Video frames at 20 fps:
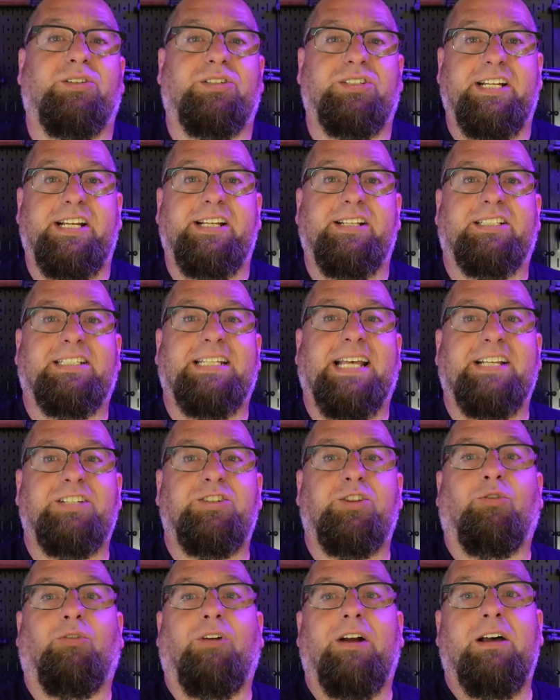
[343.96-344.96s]
you'll see in the size
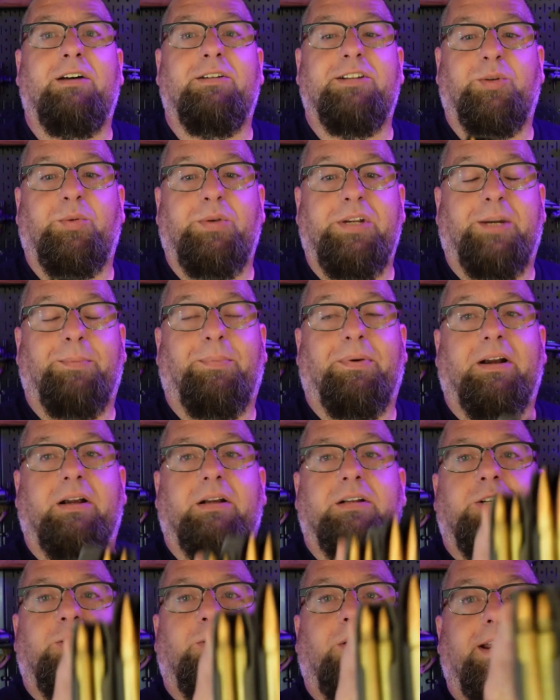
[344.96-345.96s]
of the round is when you compare
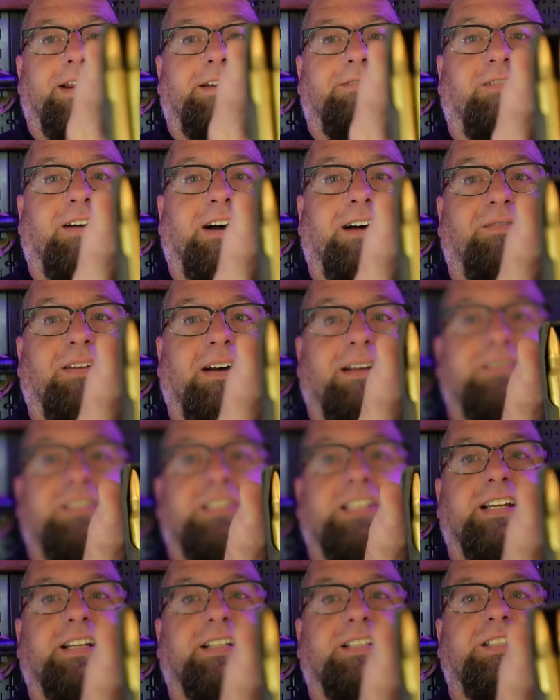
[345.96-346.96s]
it to a
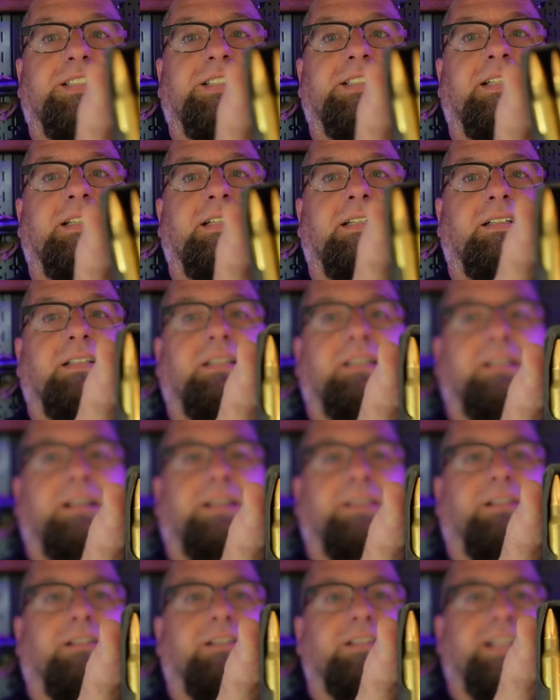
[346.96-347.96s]

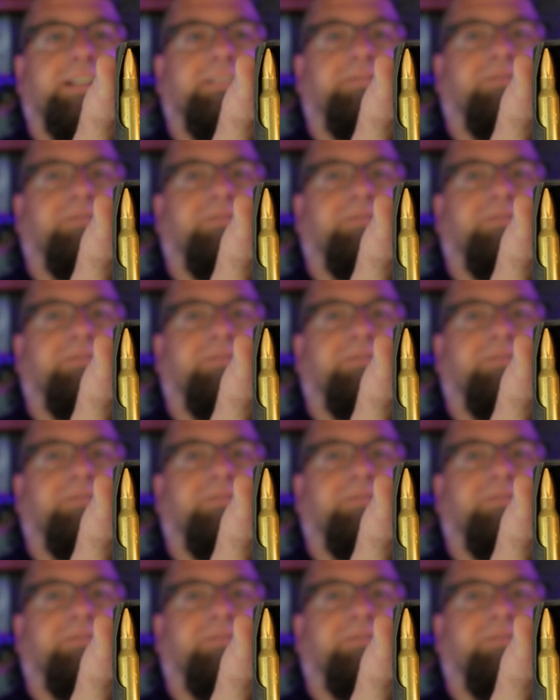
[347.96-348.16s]
5.56. There is a